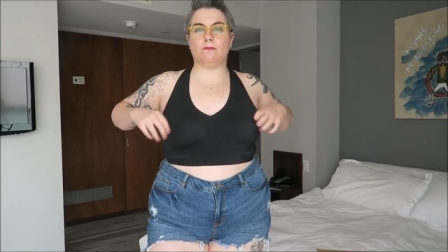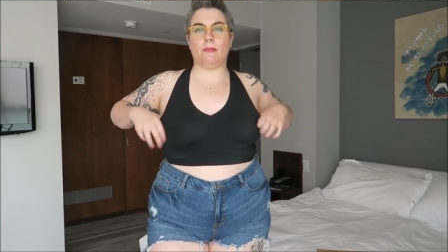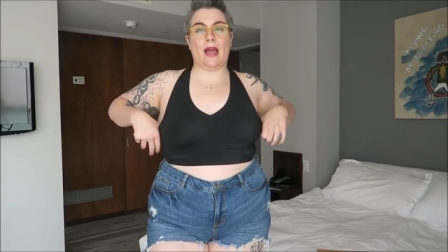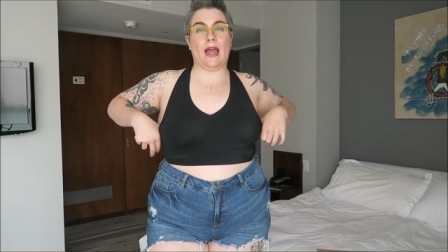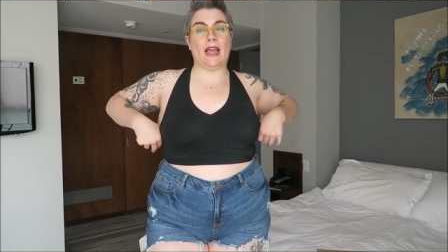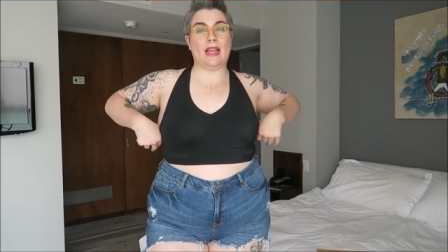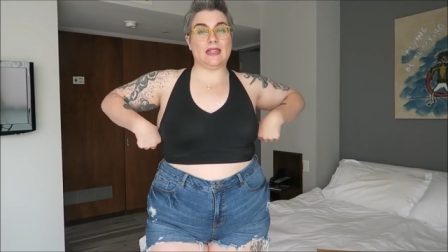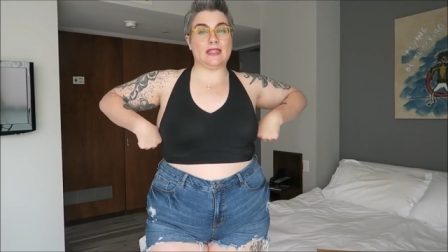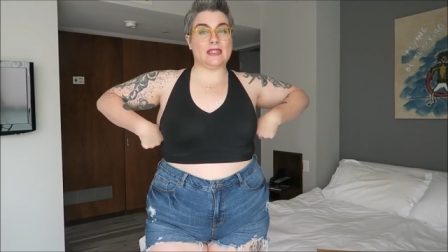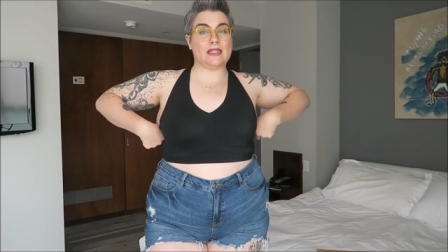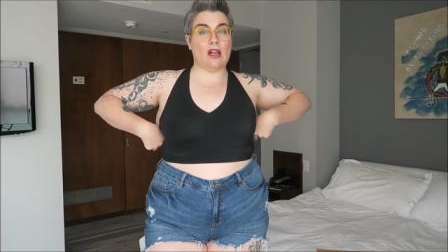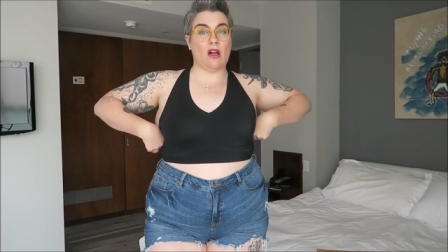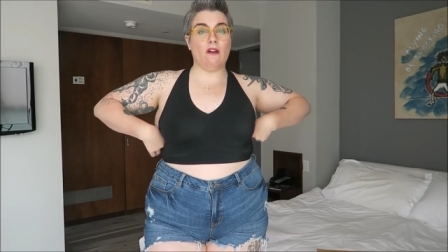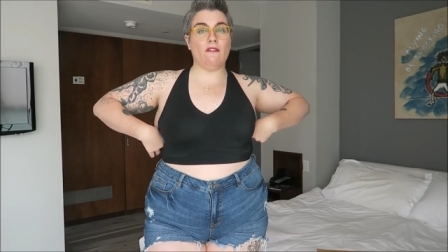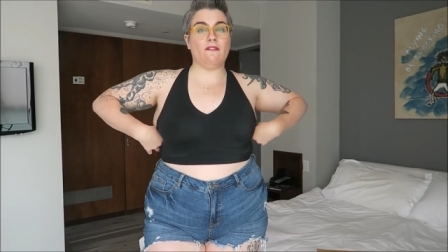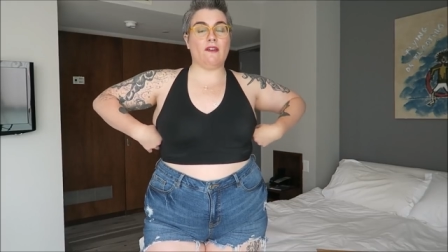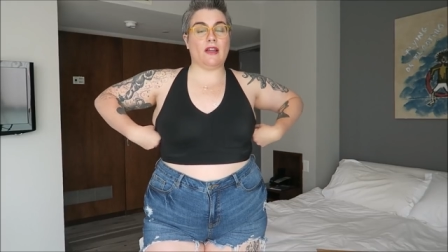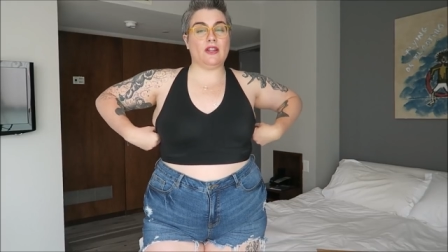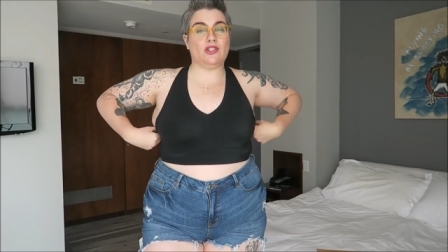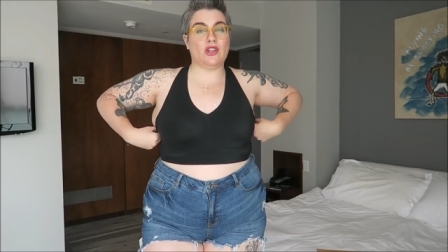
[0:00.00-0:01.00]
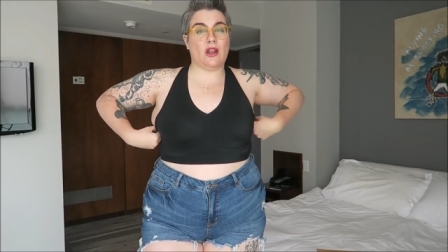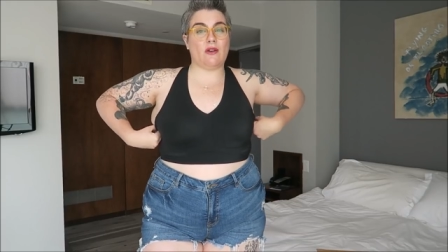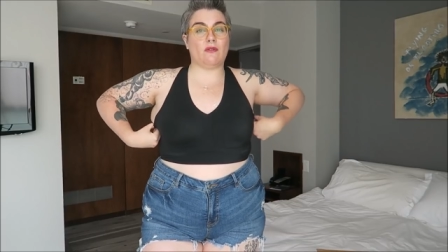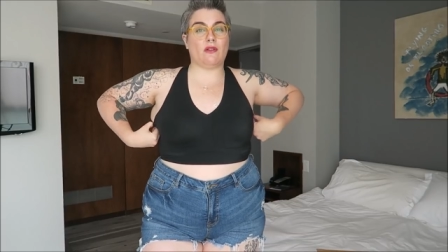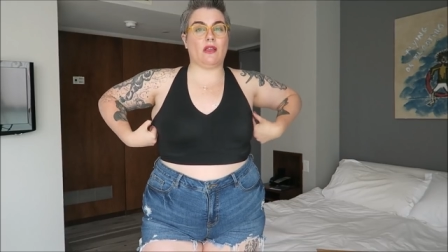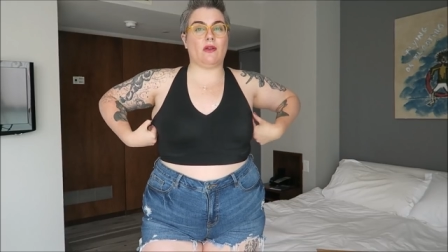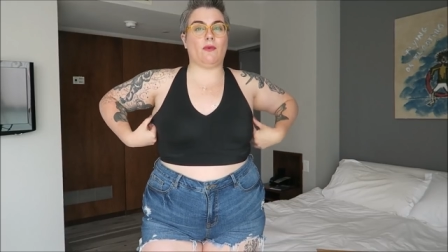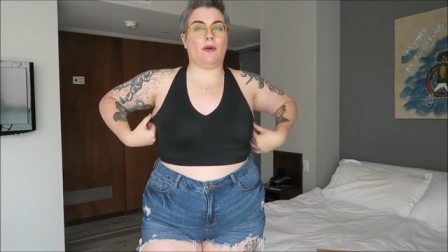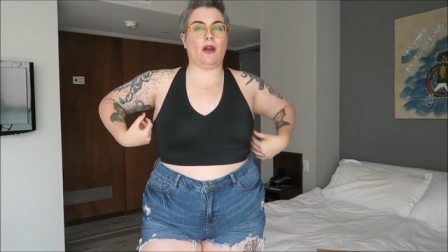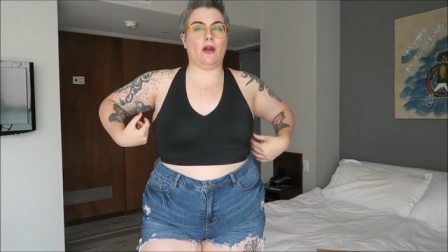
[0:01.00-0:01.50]
by itself I
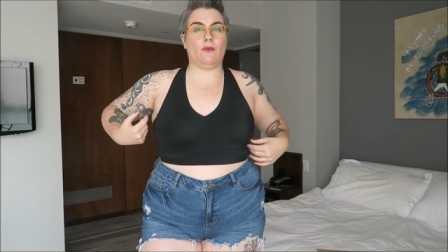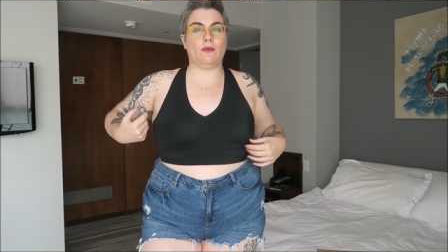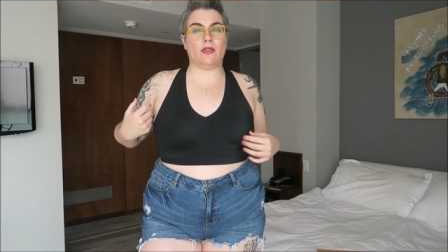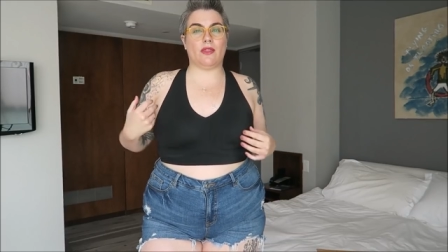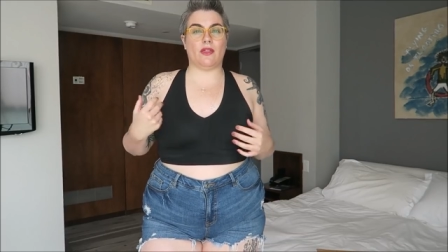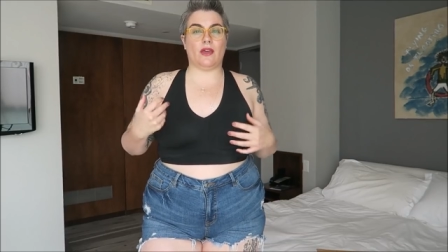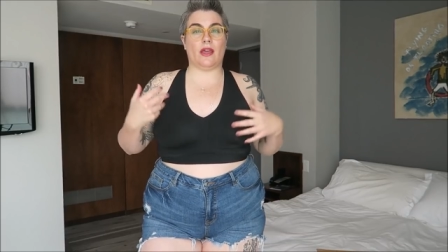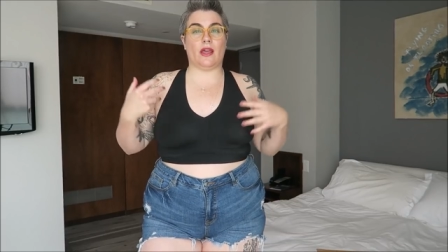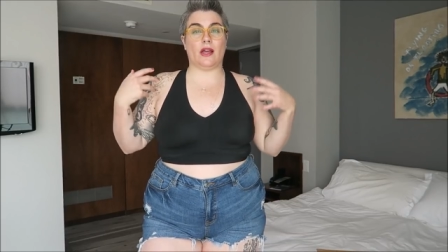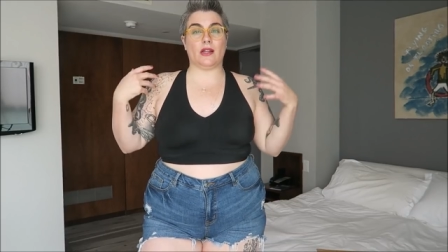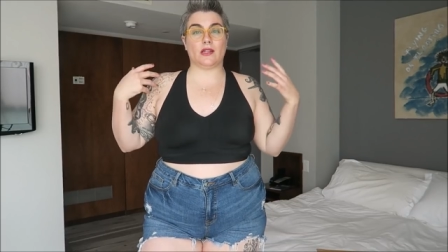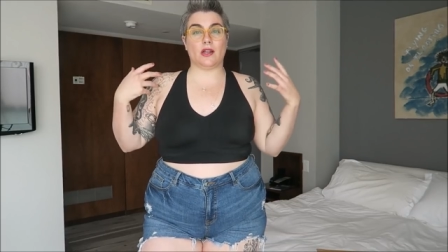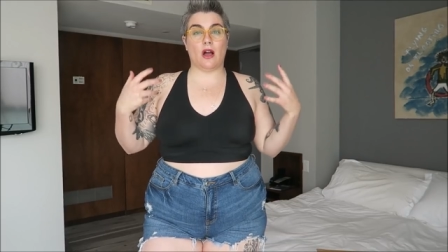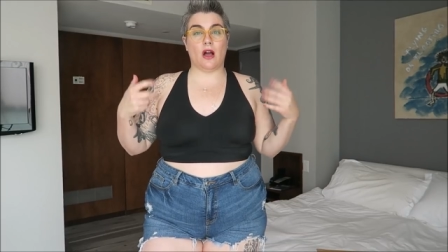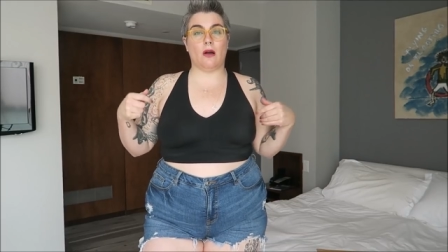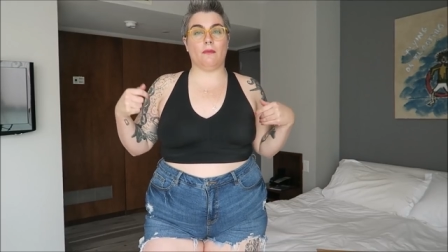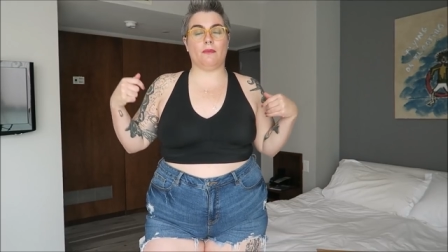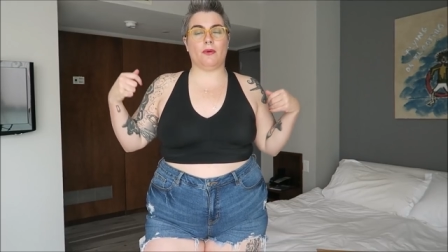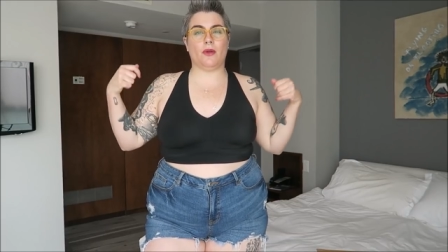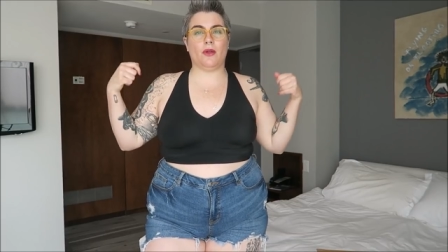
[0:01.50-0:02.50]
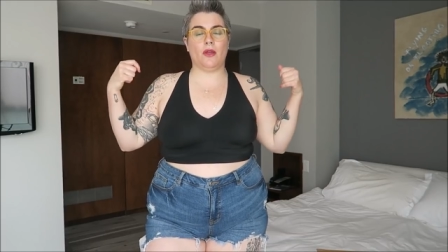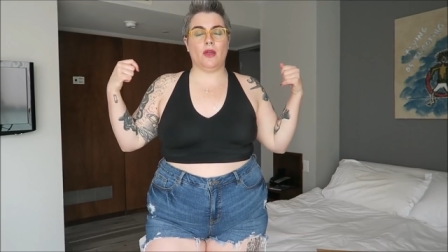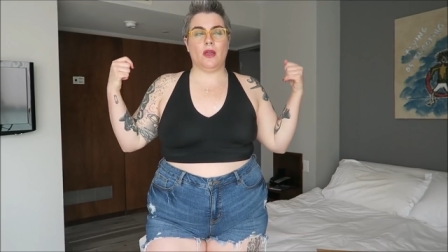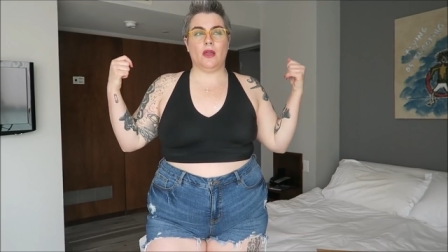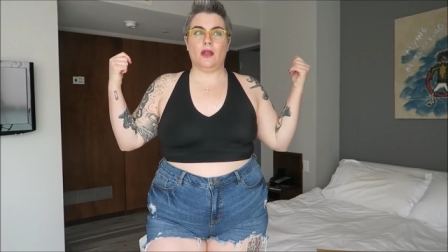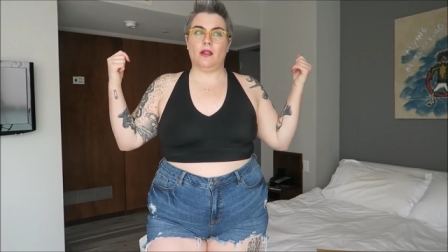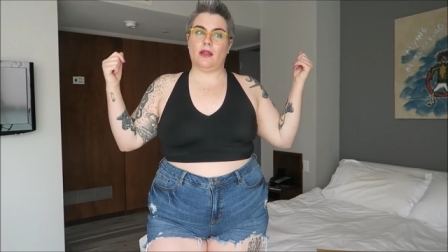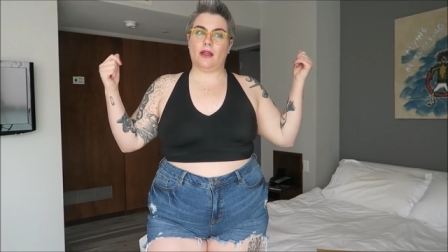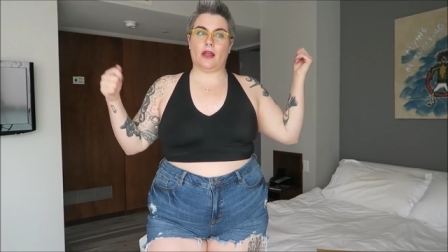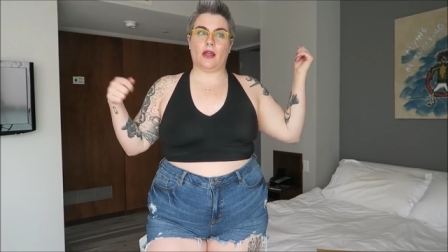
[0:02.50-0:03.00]
generally wear it with like a top
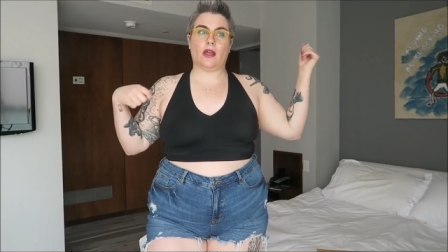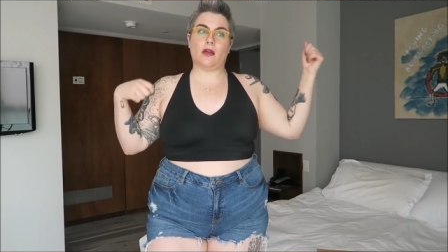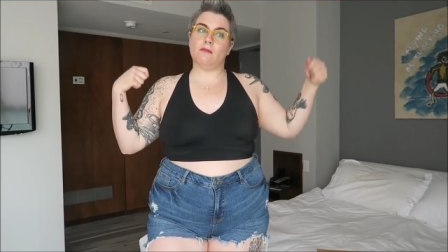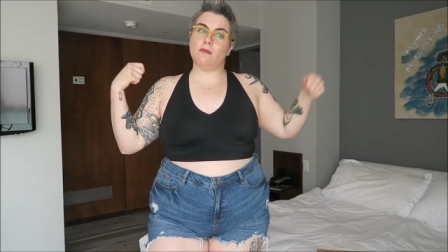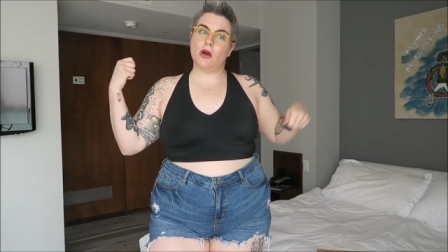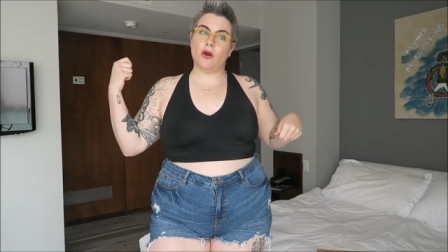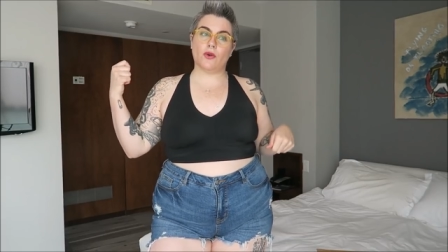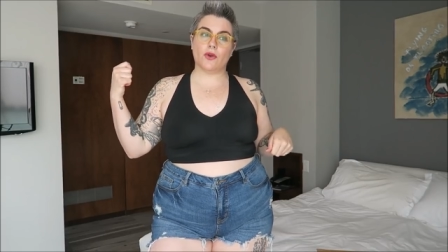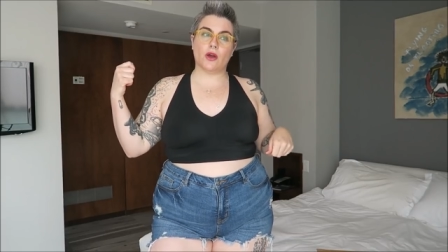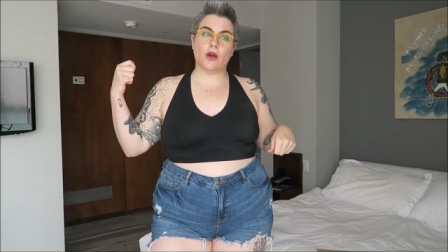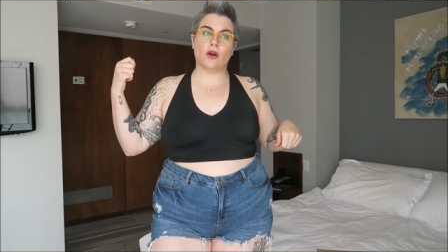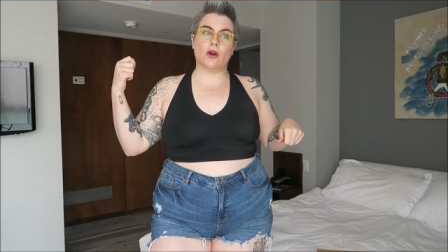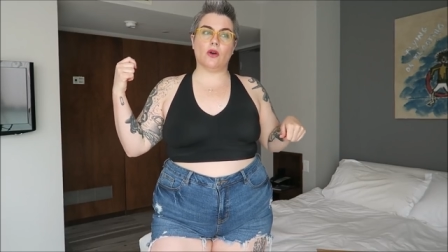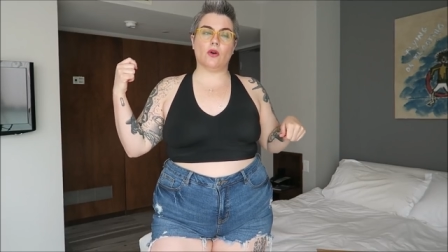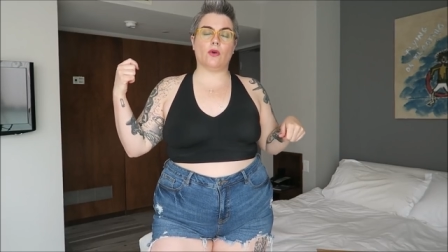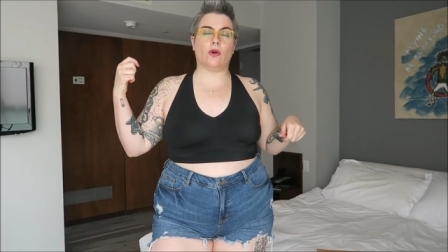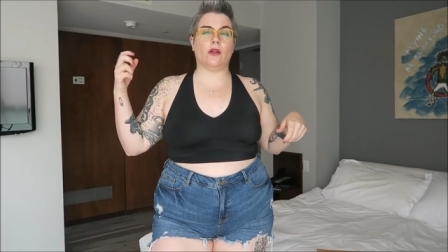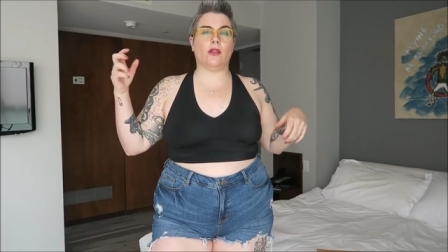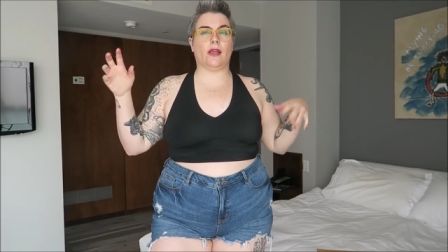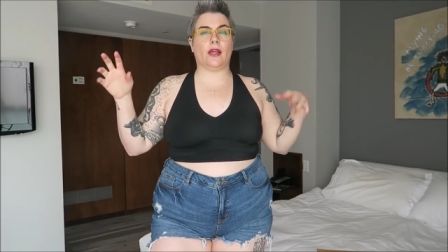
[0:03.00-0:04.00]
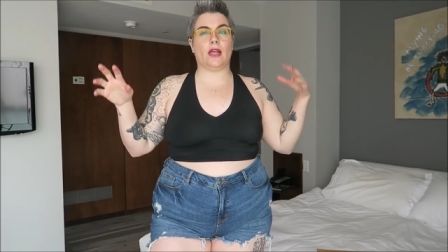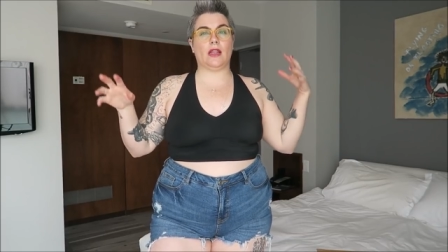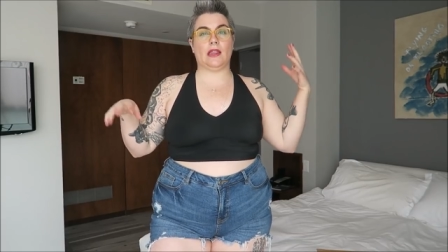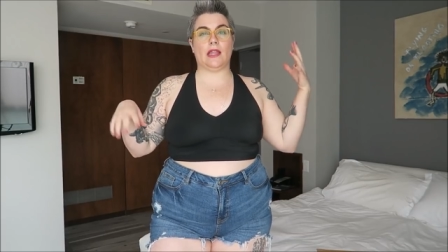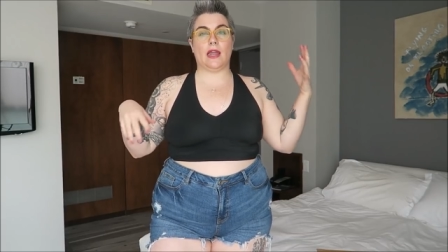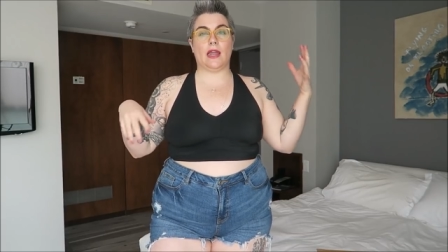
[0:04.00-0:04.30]
like a kimono or like a